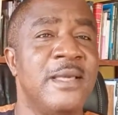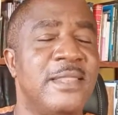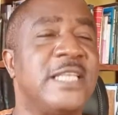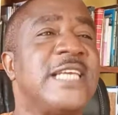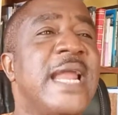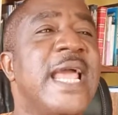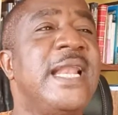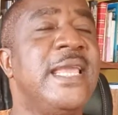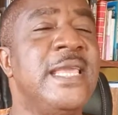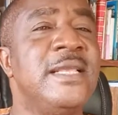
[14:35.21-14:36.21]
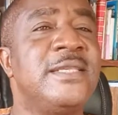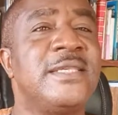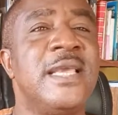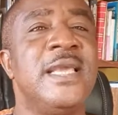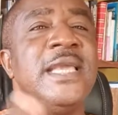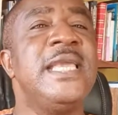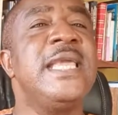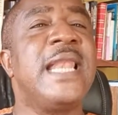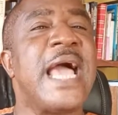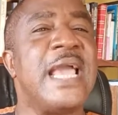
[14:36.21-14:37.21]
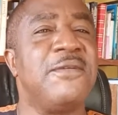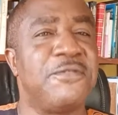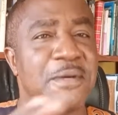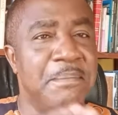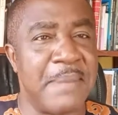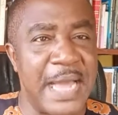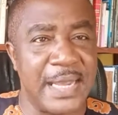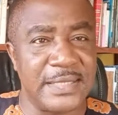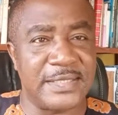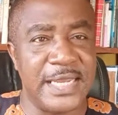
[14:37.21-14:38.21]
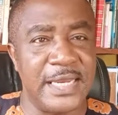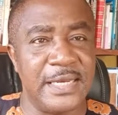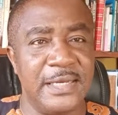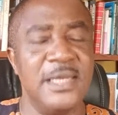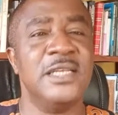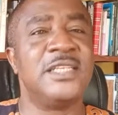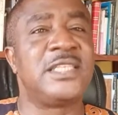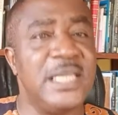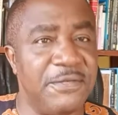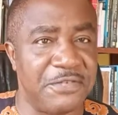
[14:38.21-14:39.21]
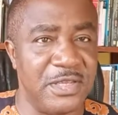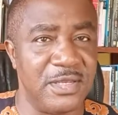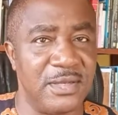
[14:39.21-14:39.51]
The channel is eLife Magazine TV.